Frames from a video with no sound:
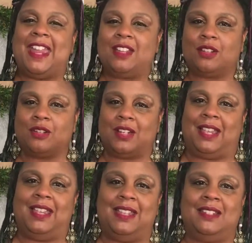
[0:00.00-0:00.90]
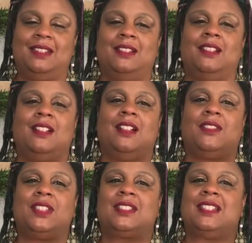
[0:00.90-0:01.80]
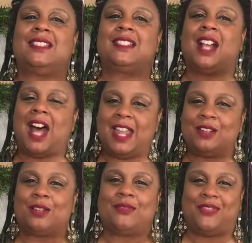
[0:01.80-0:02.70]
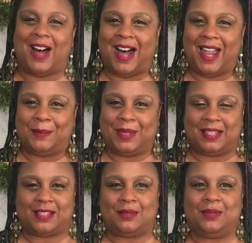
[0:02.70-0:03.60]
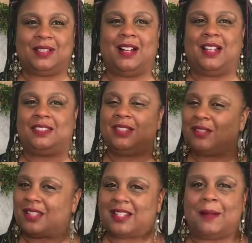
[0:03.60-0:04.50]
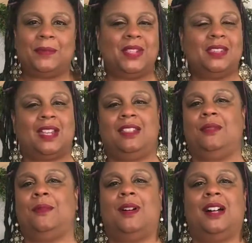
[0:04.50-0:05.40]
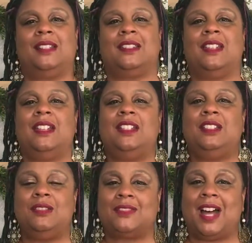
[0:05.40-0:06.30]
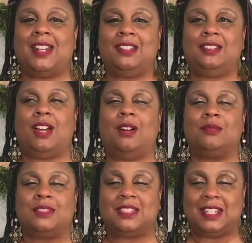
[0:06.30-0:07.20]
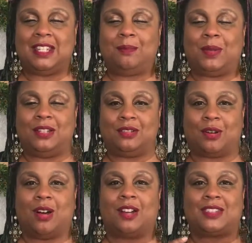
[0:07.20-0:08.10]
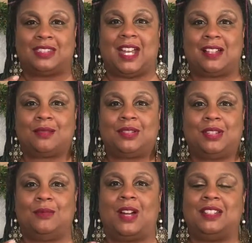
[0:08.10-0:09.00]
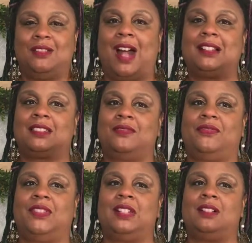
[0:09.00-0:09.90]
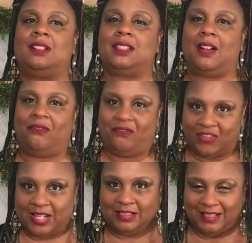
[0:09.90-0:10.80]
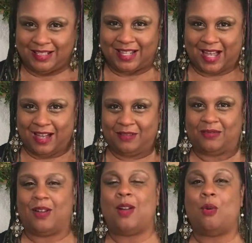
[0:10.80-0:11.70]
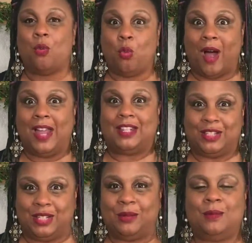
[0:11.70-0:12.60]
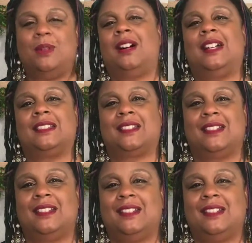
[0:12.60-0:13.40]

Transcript: anchor in this entire vibe that's going on. There's something that you want. You've got to know deep in your heart that that's what you want. You have to feel the feeling of what you want,